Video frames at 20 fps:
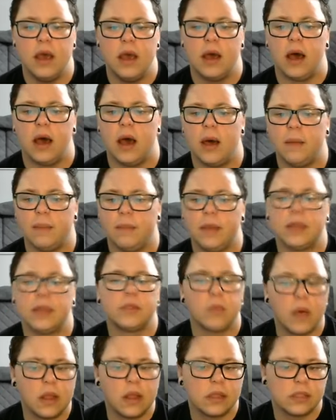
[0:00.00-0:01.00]

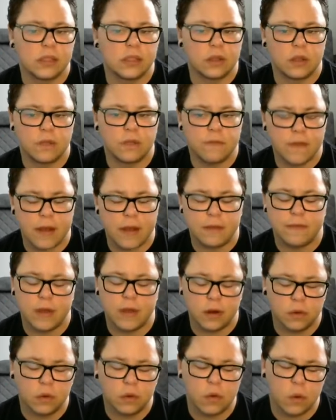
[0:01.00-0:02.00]
as well as the
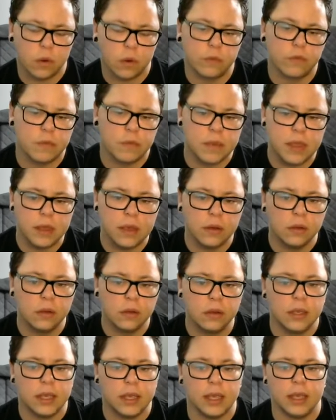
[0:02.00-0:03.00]
Federal Court of
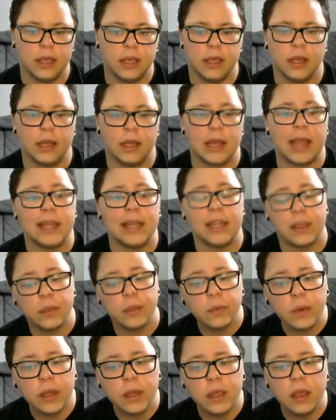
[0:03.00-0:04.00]
Appeal in
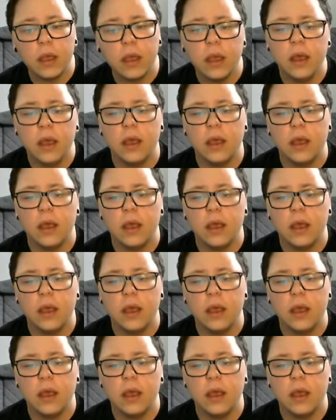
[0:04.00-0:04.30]
93,